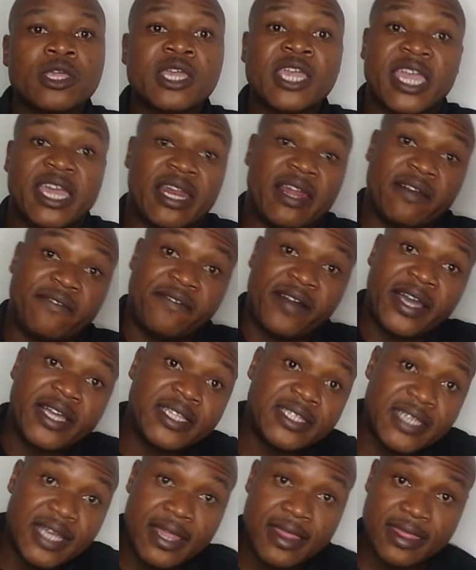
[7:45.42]
Can I
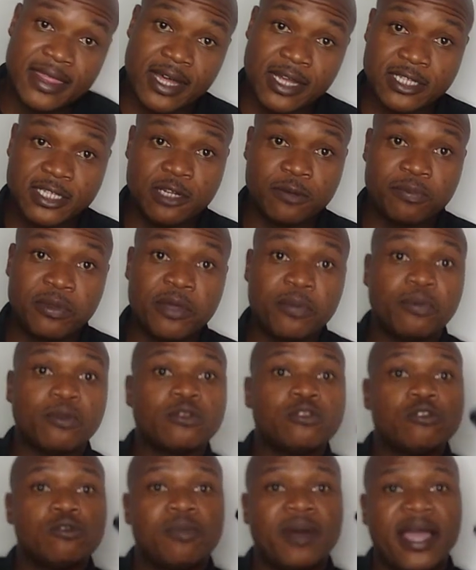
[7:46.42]
find 10,000 people
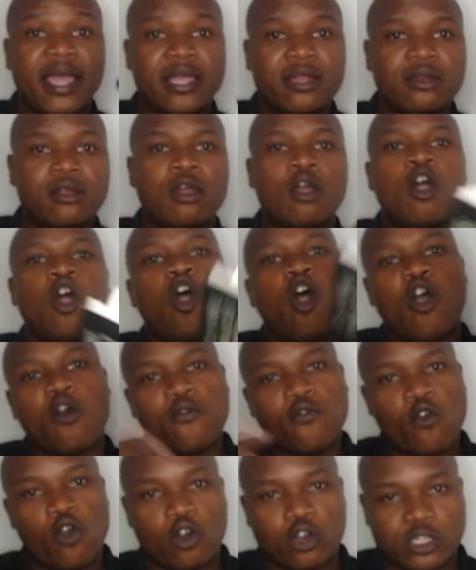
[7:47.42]
to buy it?
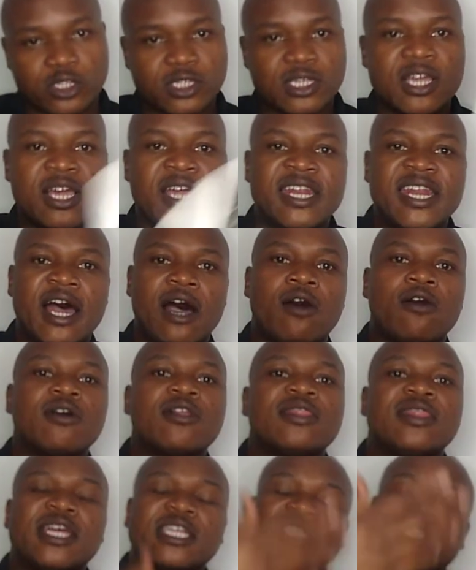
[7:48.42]
Of course. Now,
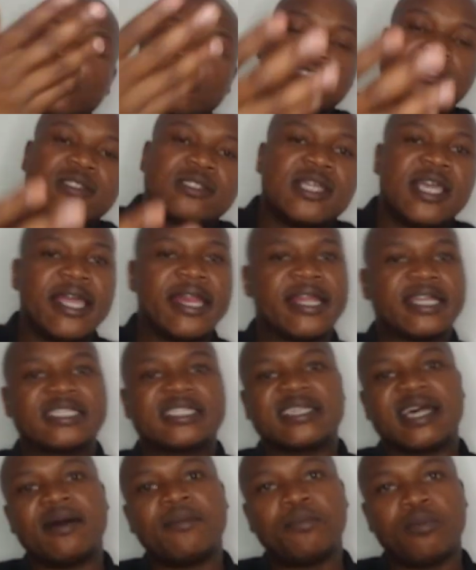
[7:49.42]
that's just an
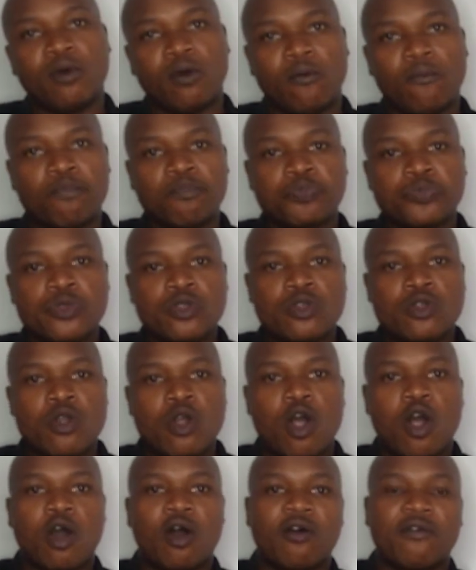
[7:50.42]
example
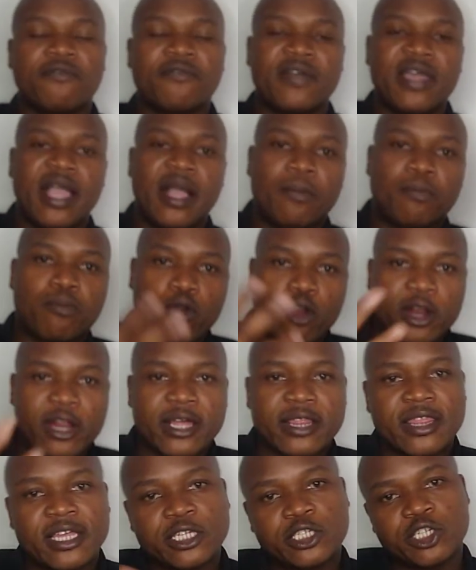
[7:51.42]
of a
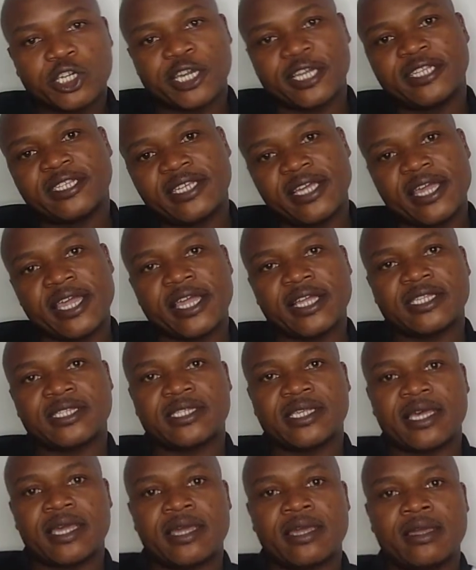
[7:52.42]
product that you can take and
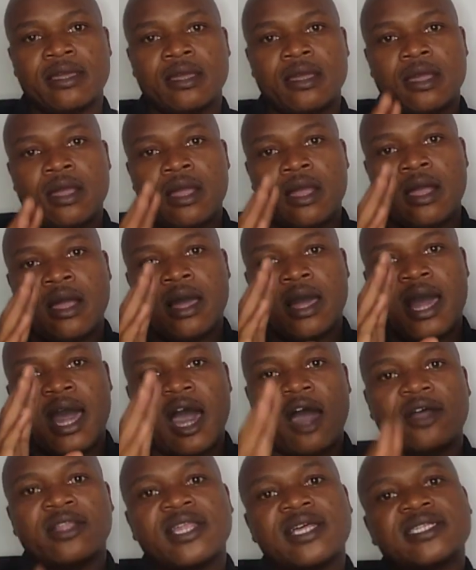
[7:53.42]
say,
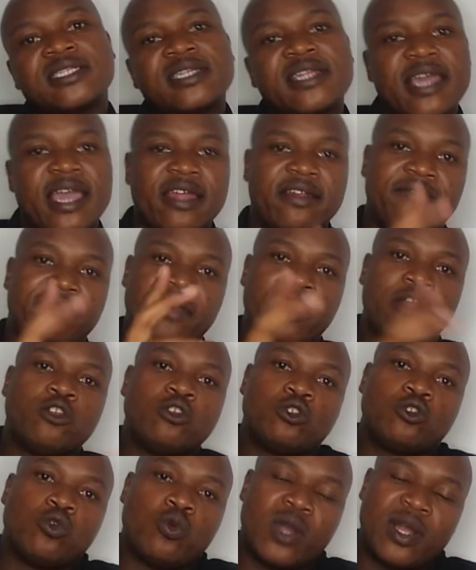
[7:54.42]
how does it add value
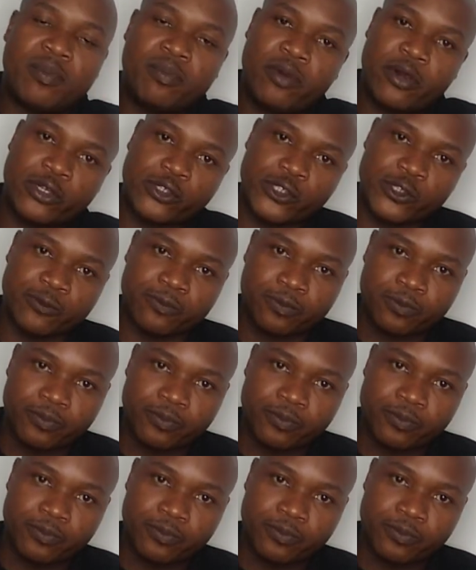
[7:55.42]
to one person?